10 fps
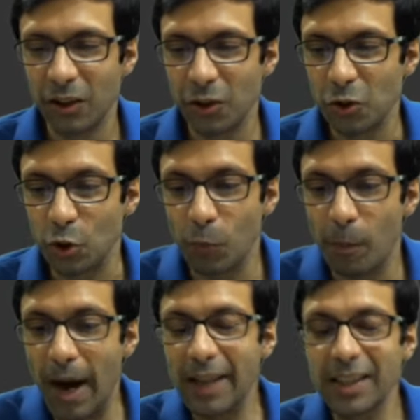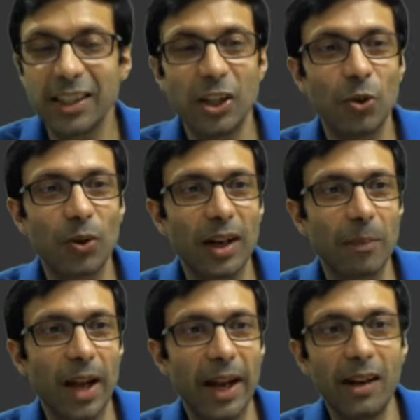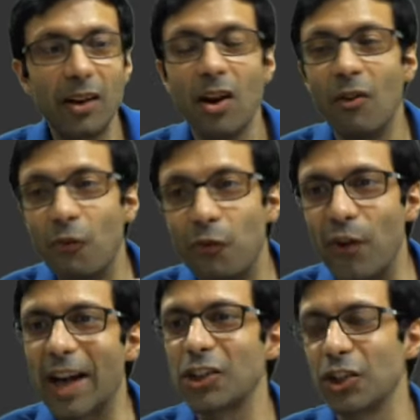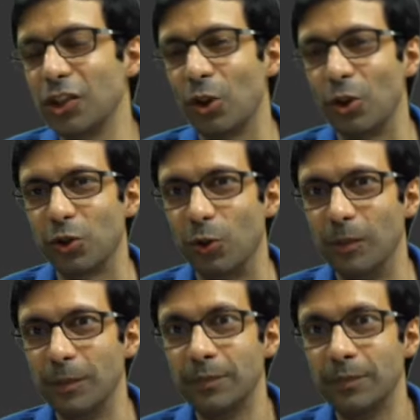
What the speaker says: So to balance it, you can apply fractions also.